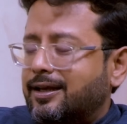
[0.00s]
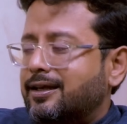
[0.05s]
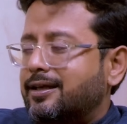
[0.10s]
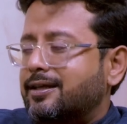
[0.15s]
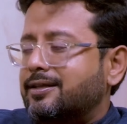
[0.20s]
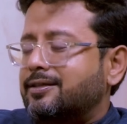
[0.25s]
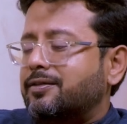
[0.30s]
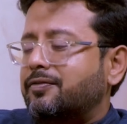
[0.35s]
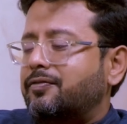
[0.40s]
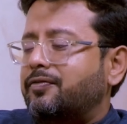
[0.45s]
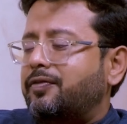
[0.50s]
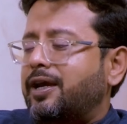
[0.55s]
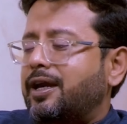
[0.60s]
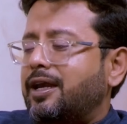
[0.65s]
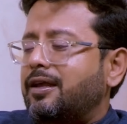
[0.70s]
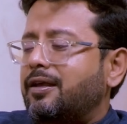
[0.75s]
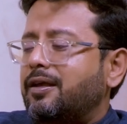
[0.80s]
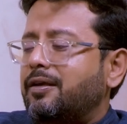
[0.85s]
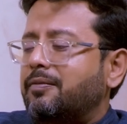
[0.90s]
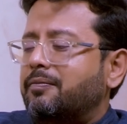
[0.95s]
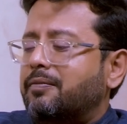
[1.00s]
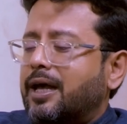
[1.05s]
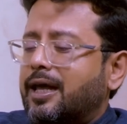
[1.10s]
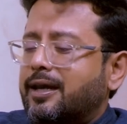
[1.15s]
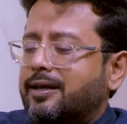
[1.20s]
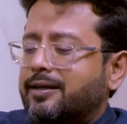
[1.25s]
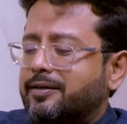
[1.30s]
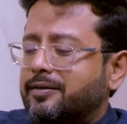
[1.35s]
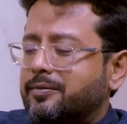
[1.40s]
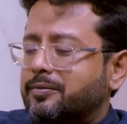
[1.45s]
is a very
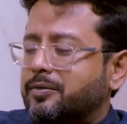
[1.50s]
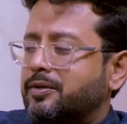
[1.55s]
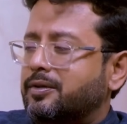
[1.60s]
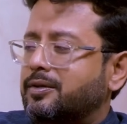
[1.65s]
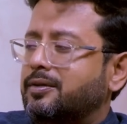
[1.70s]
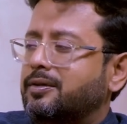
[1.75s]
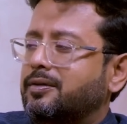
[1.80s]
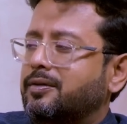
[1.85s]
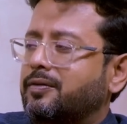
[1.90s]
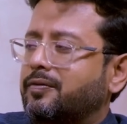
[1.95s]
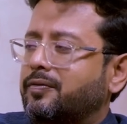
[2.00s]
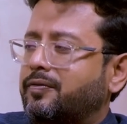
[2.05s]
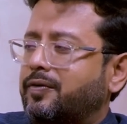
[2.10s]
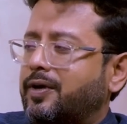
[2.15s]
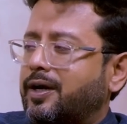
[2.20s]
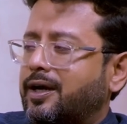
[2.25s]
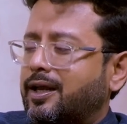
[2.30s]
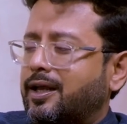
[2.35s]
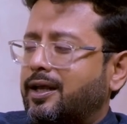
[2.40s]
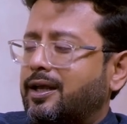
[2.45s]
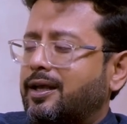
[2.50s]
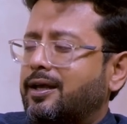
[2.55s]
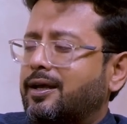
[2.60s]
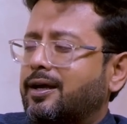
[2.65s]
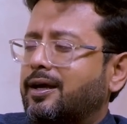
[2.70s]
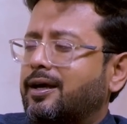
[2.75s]
malleable, very